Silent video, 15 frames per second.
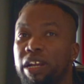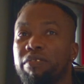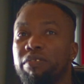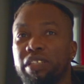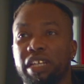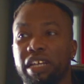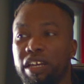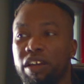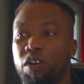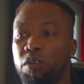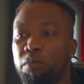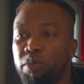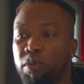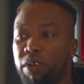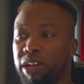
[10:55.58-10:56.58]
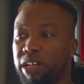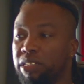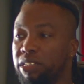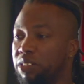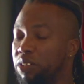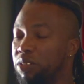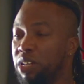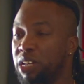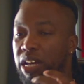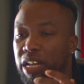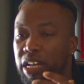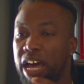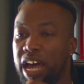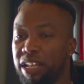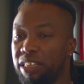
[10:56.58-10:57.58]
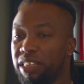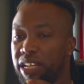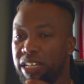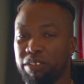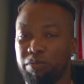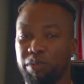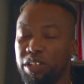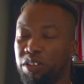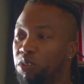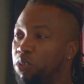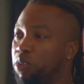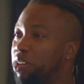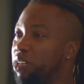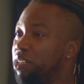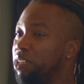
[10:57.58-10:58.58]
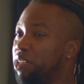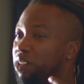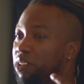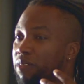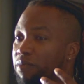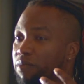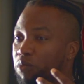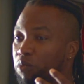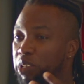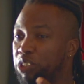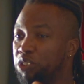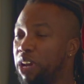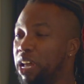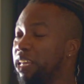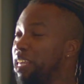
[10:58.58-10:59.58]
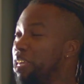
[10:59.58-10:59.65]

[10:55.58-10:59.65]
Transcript: and everything on point. So a lot of things that we doing, we trying to